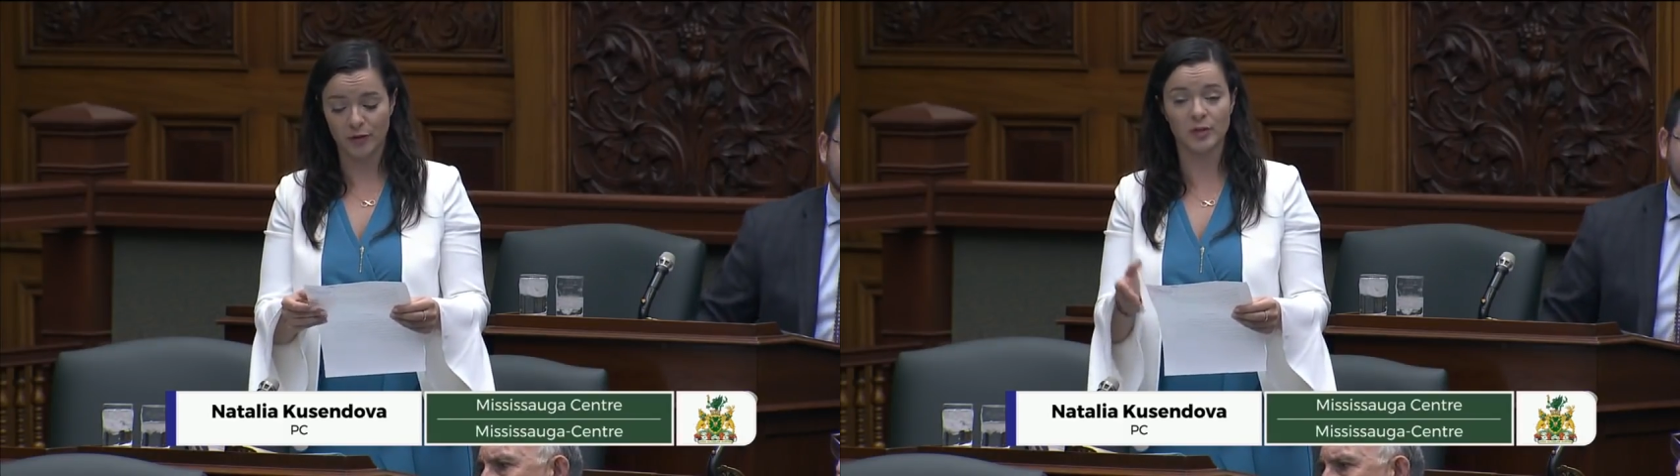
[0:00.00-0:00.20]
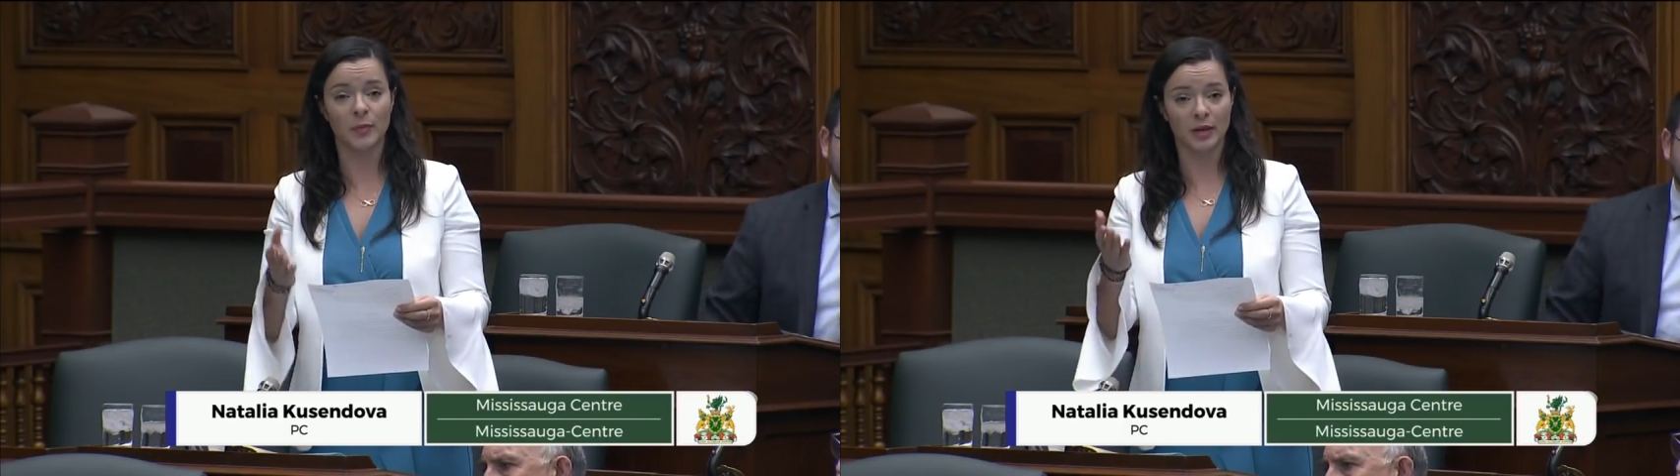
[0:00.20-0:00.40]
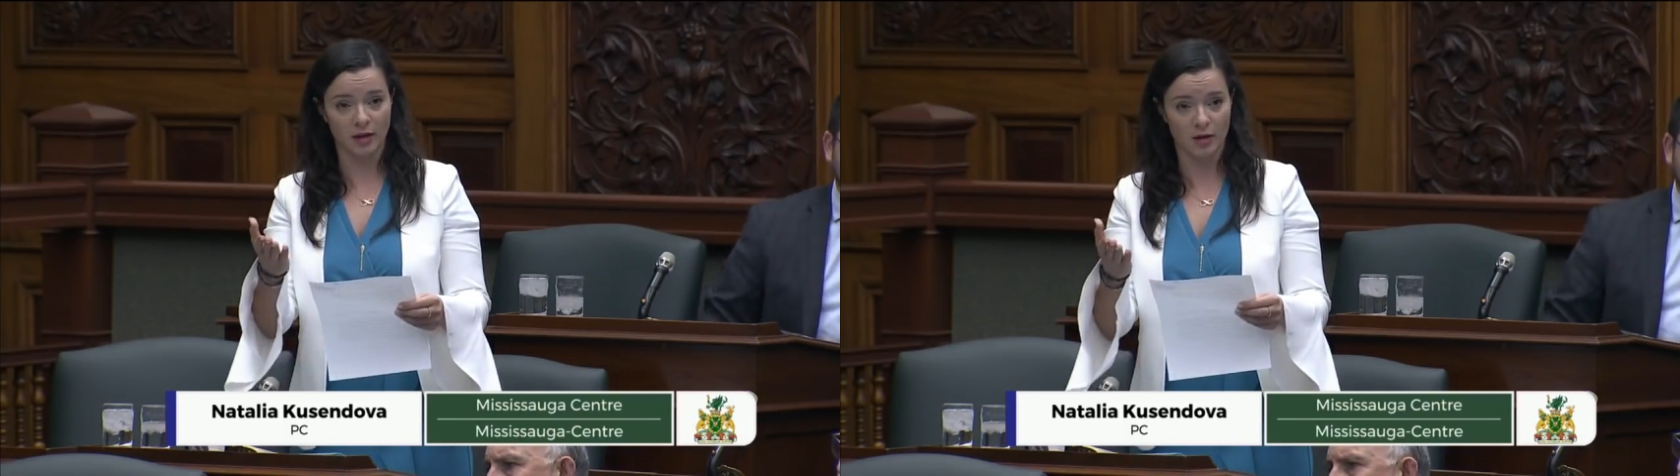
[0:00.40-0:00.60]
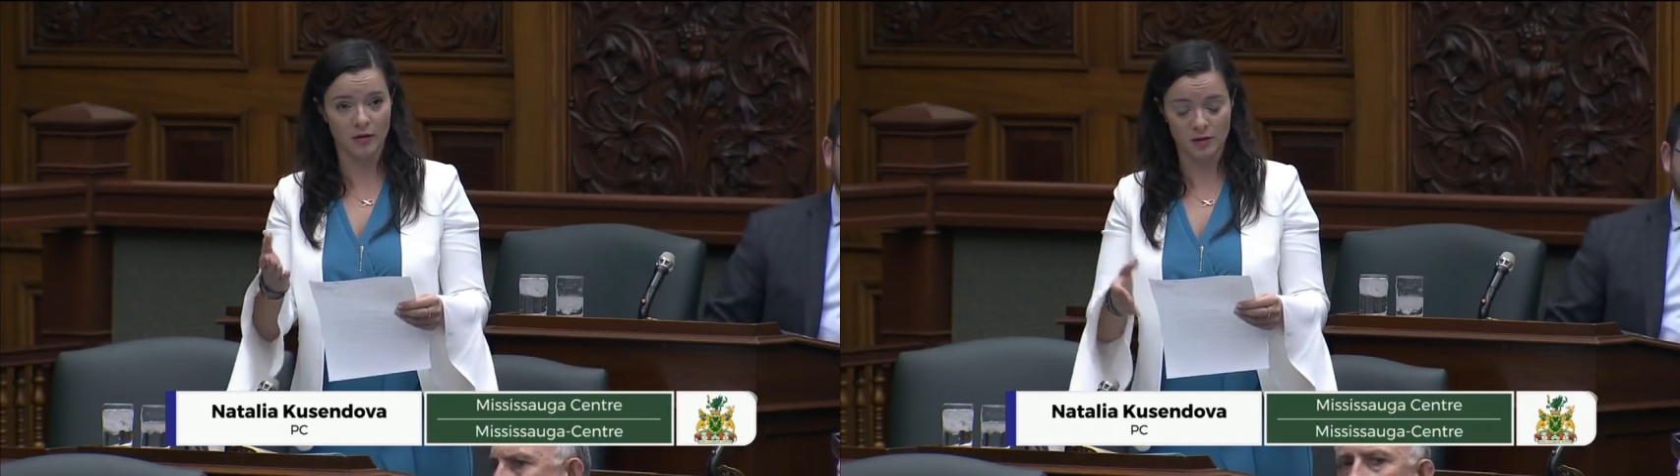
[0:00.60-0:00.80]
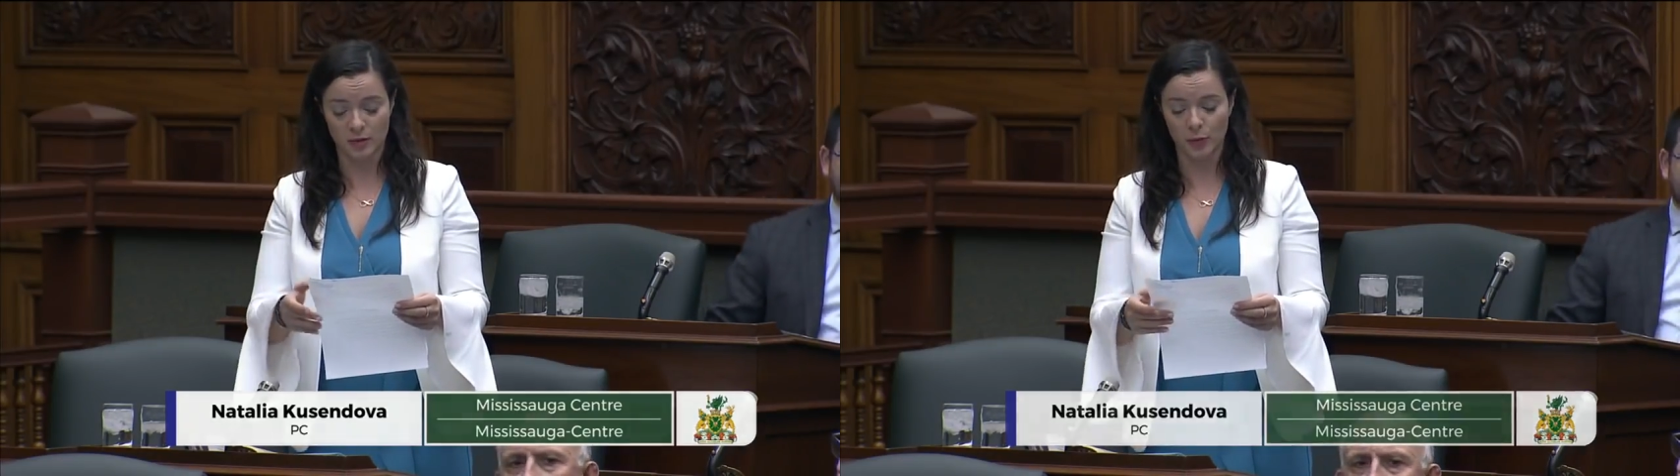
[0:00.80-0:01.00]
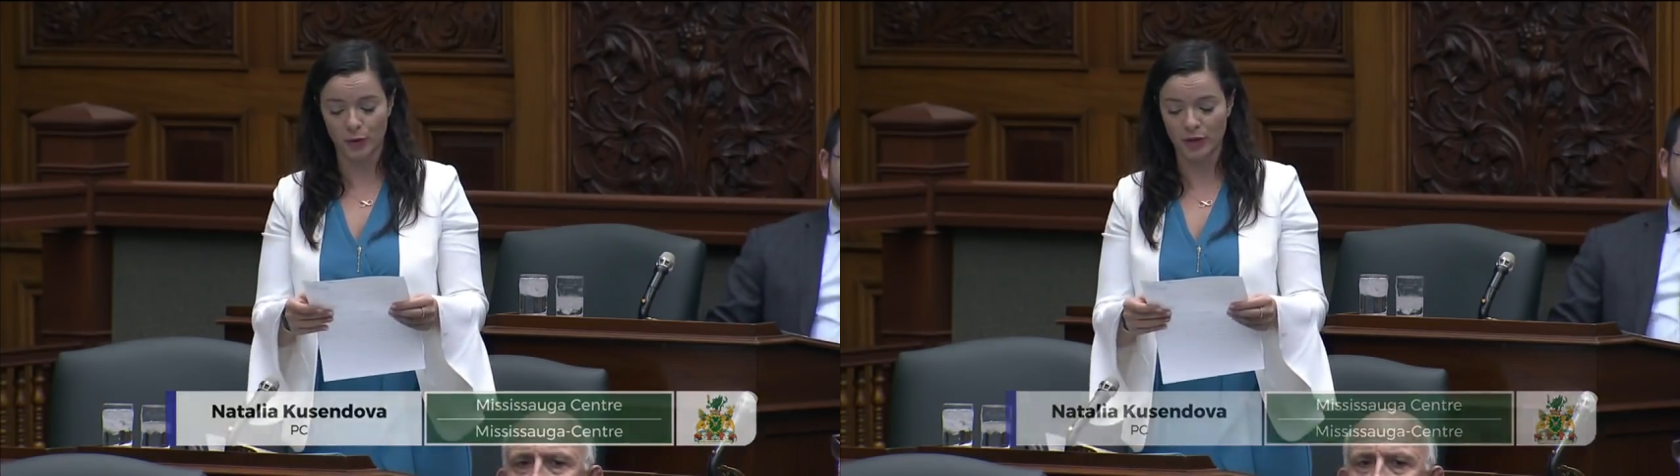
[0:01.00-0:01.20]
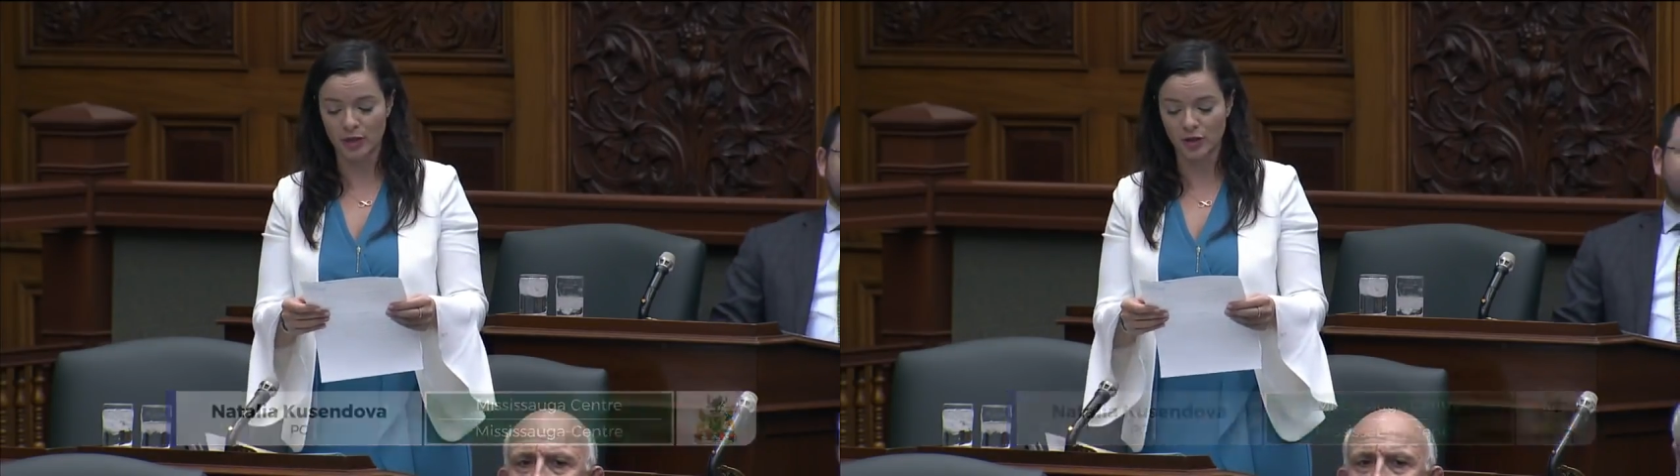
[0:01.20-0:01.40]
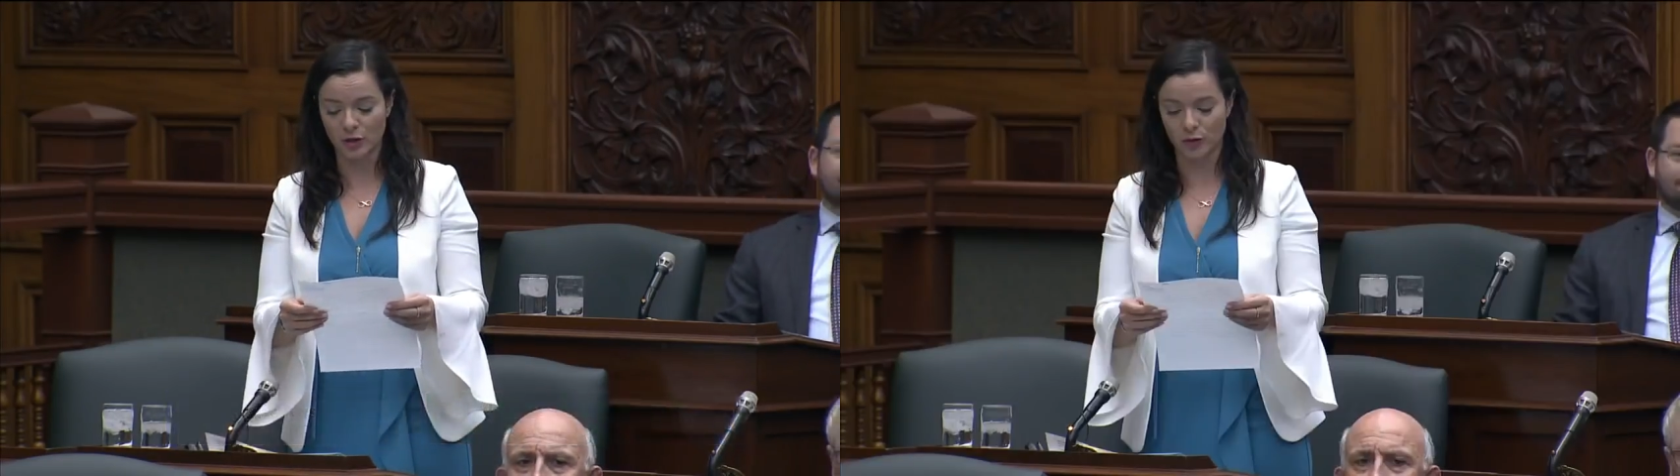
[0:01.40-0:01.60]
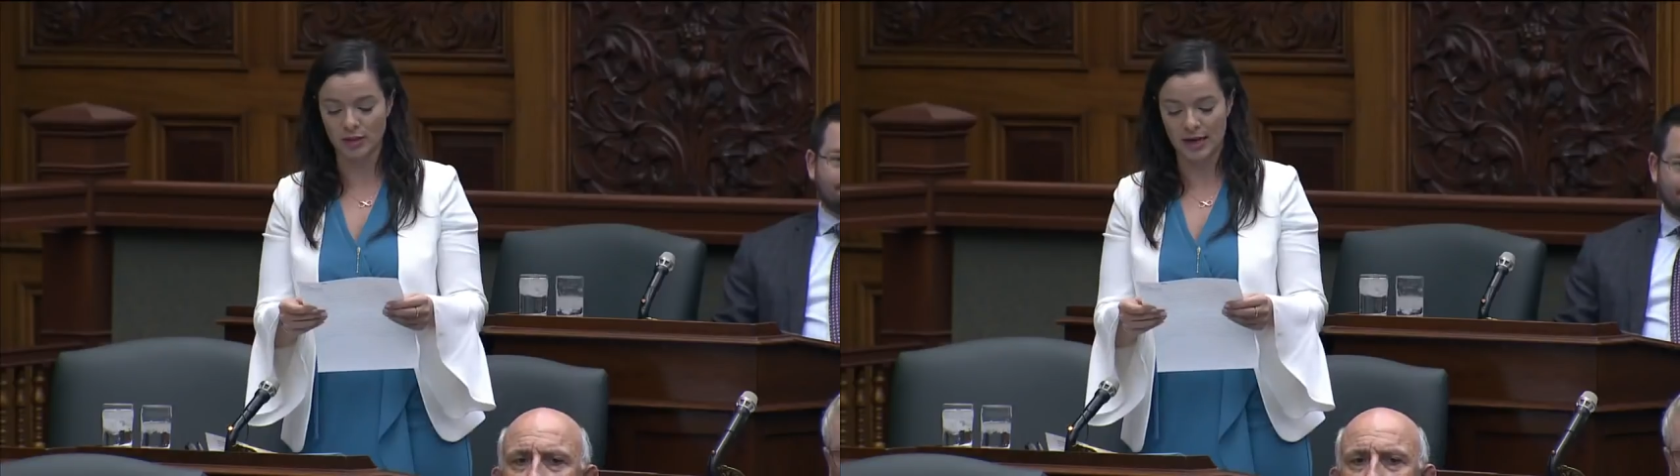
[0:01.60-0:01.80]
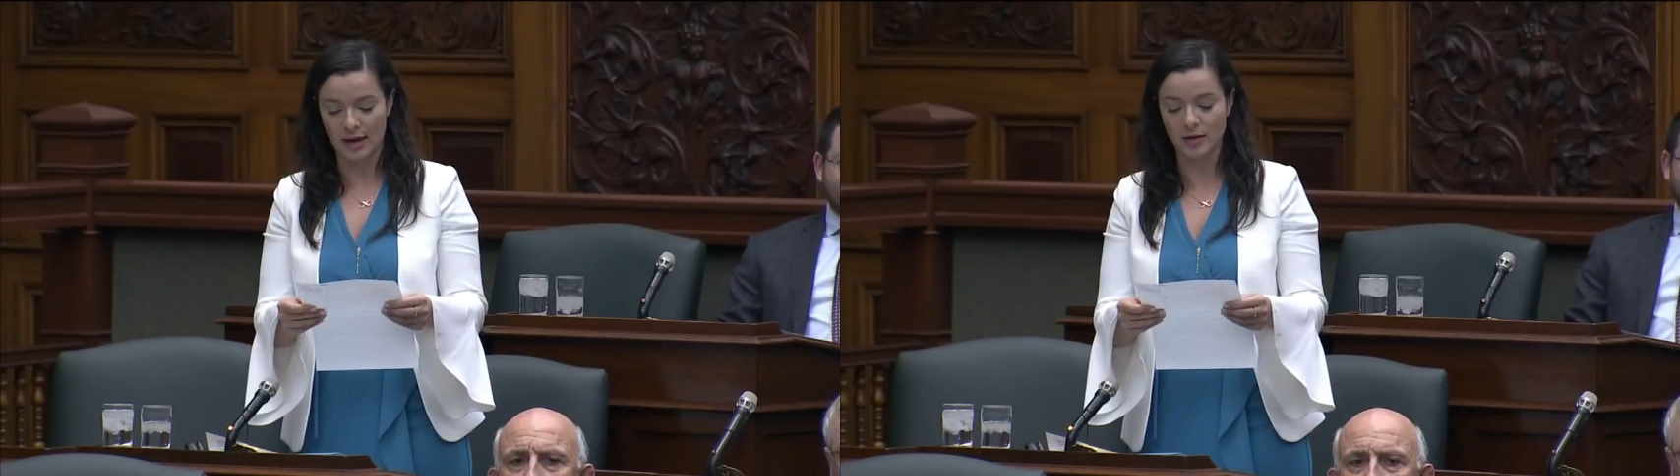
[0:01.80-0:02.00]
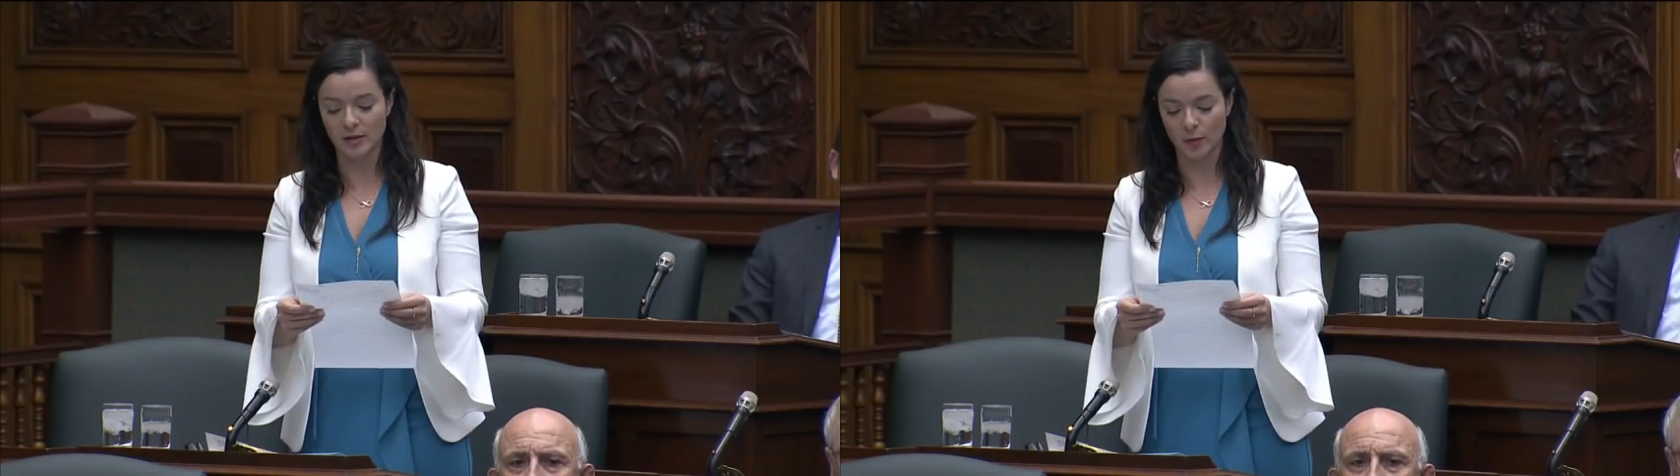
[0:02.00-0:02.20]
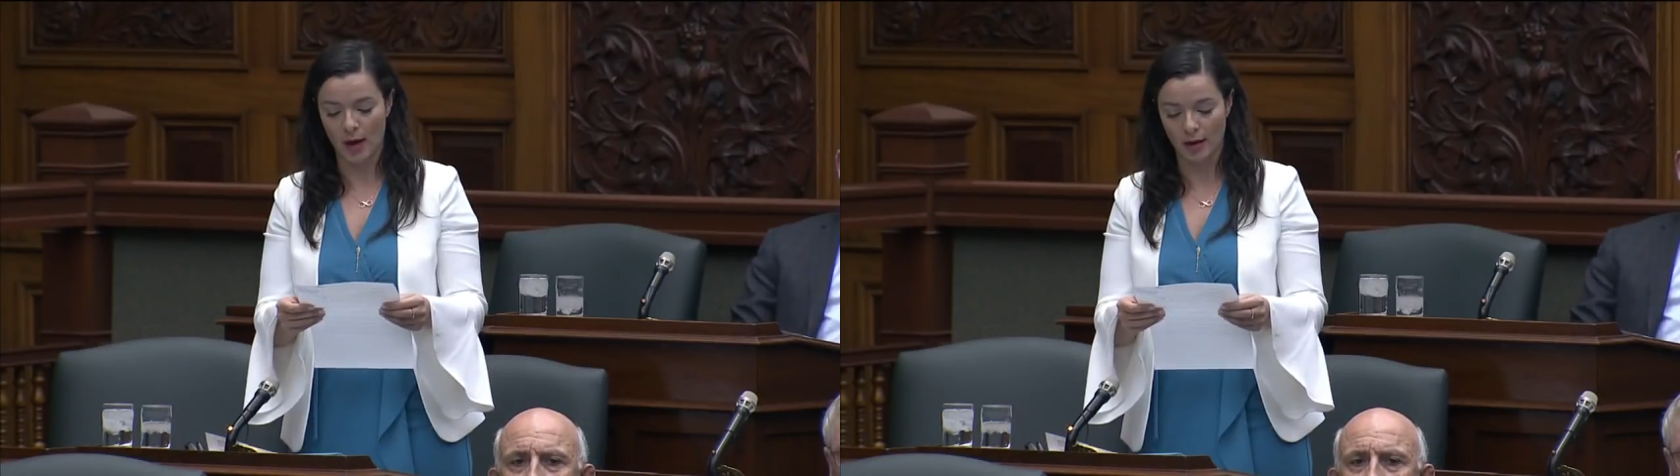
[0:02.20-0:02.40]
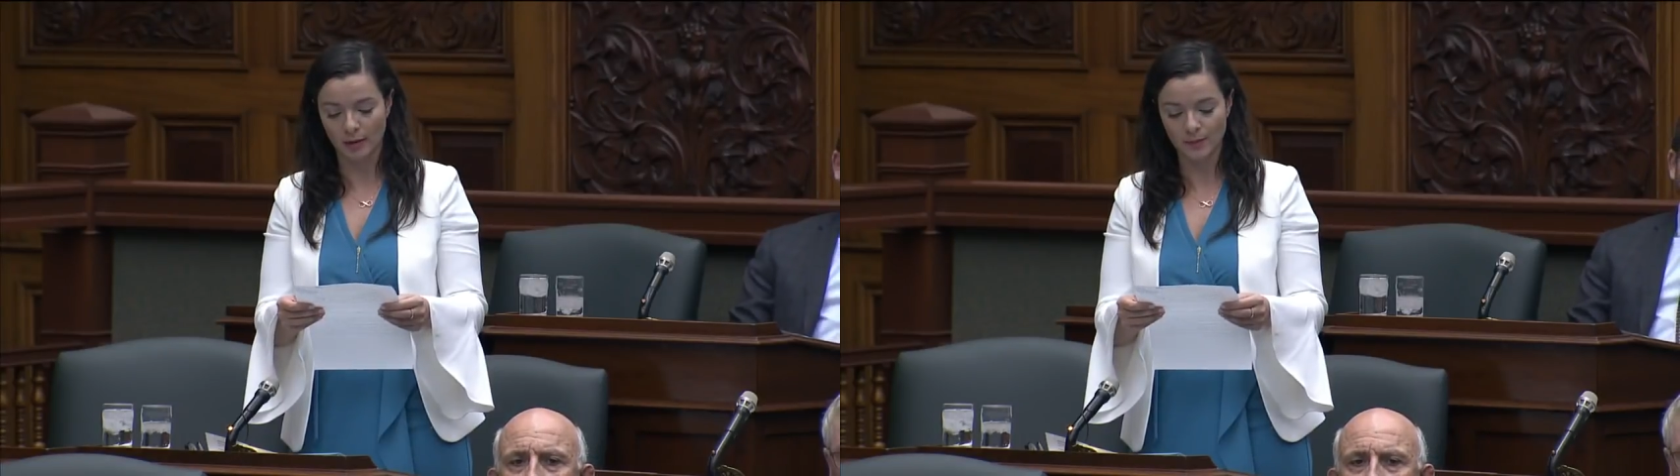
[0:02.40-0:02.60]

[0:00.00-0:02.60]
for speaking on this important issue today as well.